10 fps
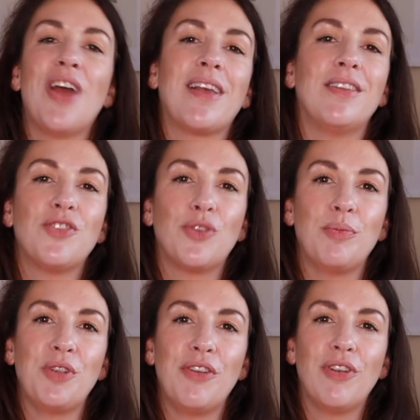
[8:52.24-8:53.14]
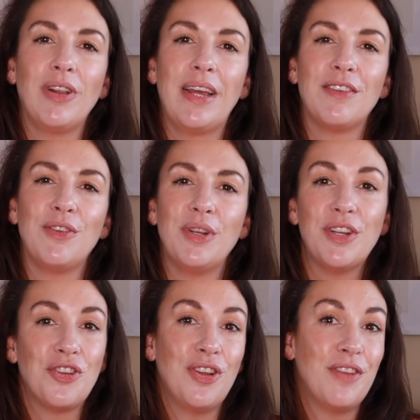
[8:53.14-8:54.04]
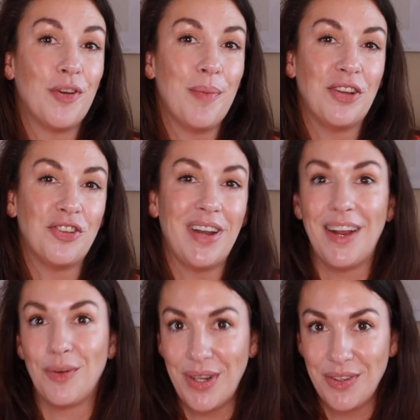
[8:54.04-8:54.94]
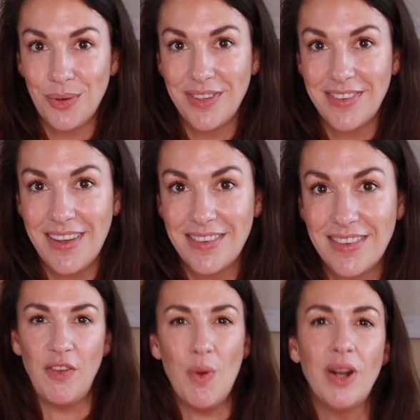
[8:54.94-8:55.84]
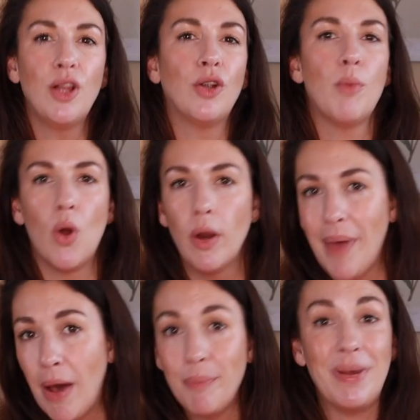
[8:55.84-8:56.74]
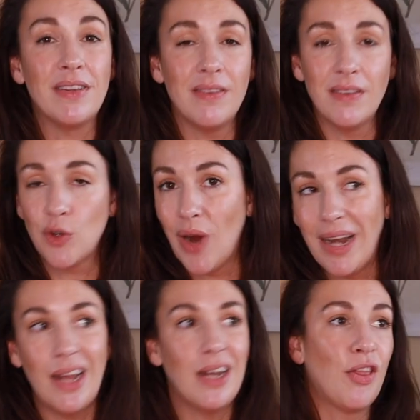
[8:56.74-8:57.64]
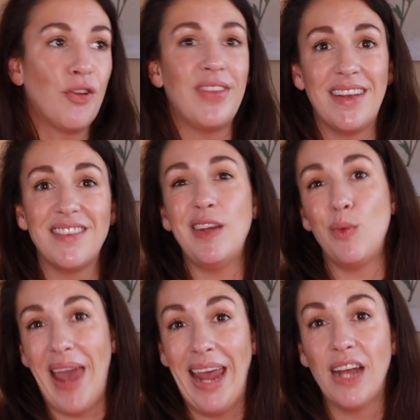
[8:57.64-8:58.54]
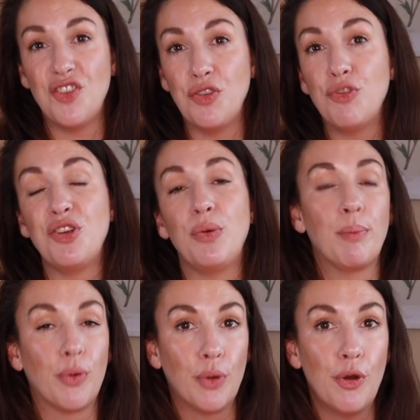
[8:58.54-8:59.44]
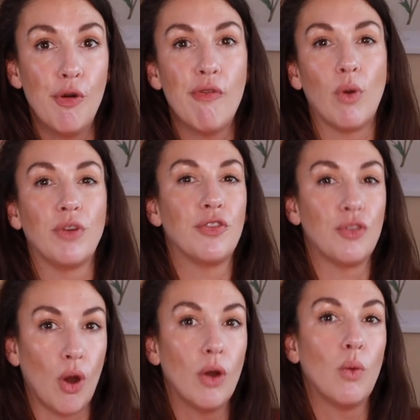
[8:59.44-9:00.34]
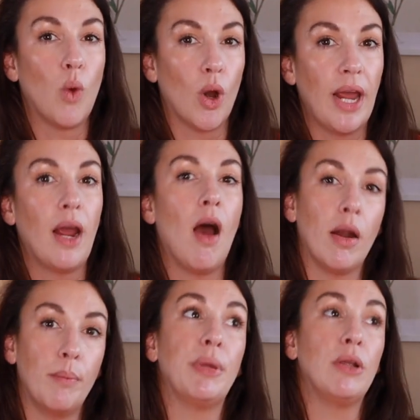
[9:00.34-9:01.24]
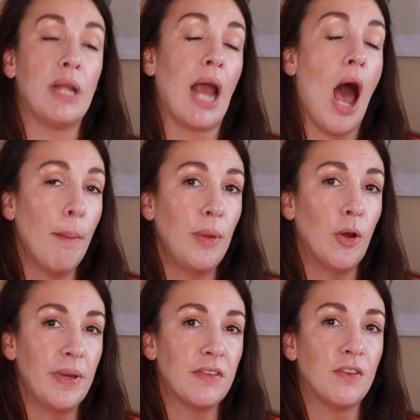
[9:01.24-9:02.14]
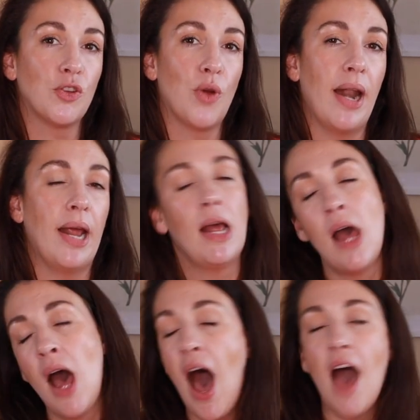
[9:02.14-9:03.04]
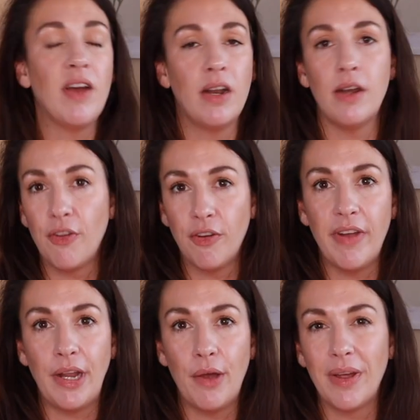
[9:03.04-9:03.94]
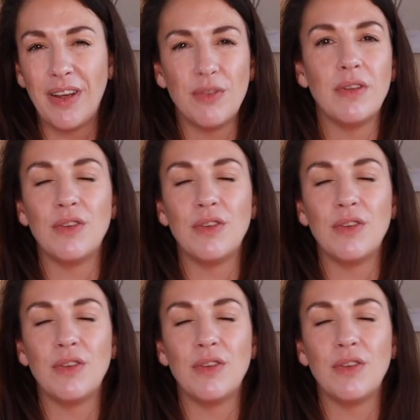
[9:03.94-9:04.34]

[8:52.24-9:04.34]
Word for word: check the description for links to additional information and resources. If you want to learn more about business credit and other things that you can do to improve or start working on building up your business credit, I've got another video that goes